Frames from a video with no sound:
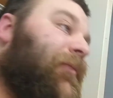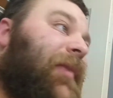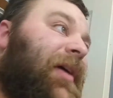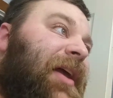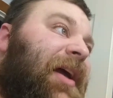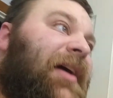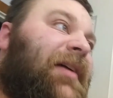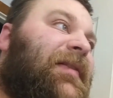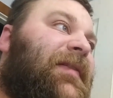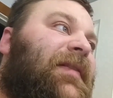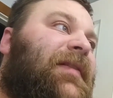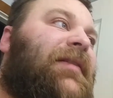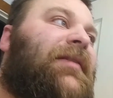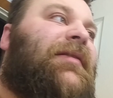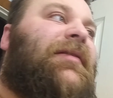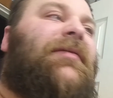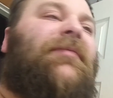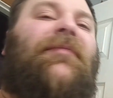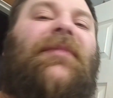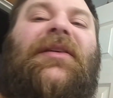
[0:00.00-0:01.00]
But yet,
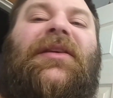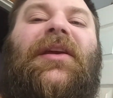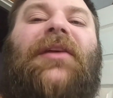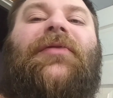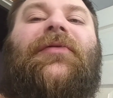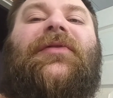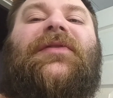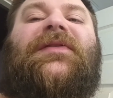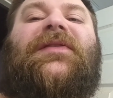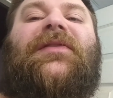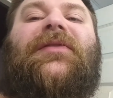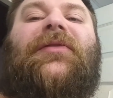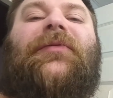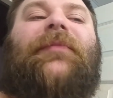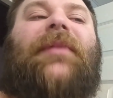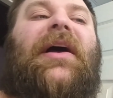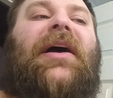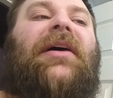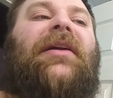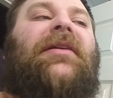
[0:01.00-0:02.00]
my teeth are
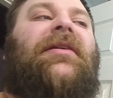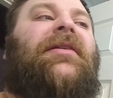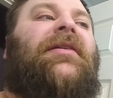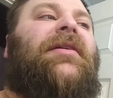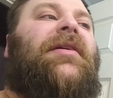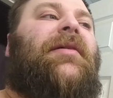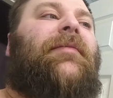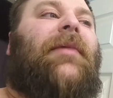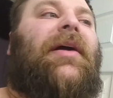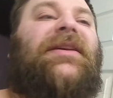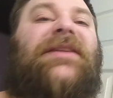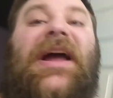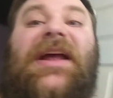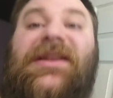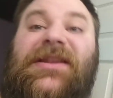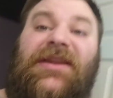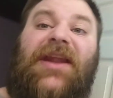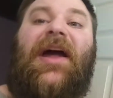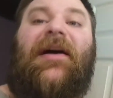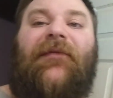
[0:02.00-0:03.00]
still bad. Because
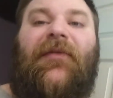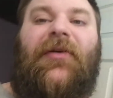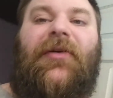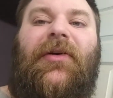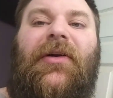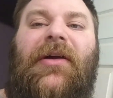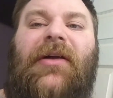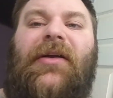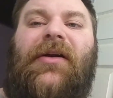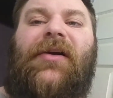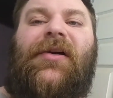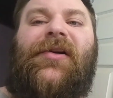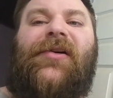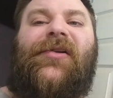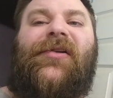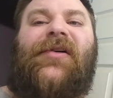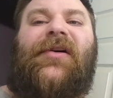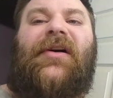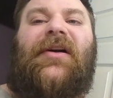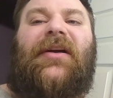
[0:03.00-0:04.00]
I never
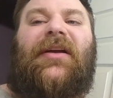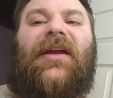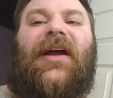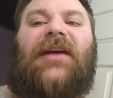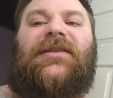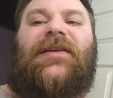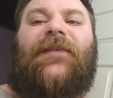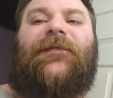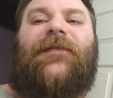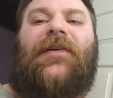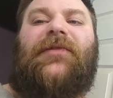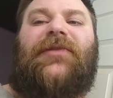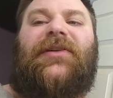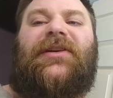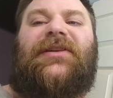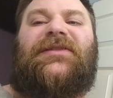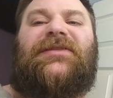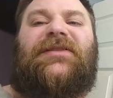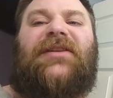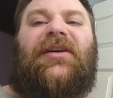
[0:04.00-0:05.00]
got the
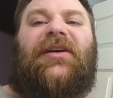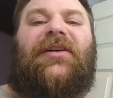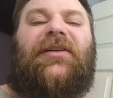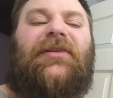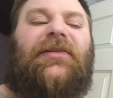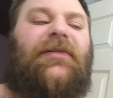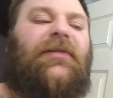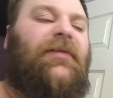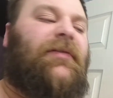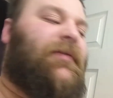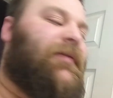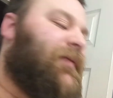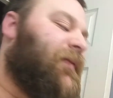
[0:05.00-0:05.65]
fillings done.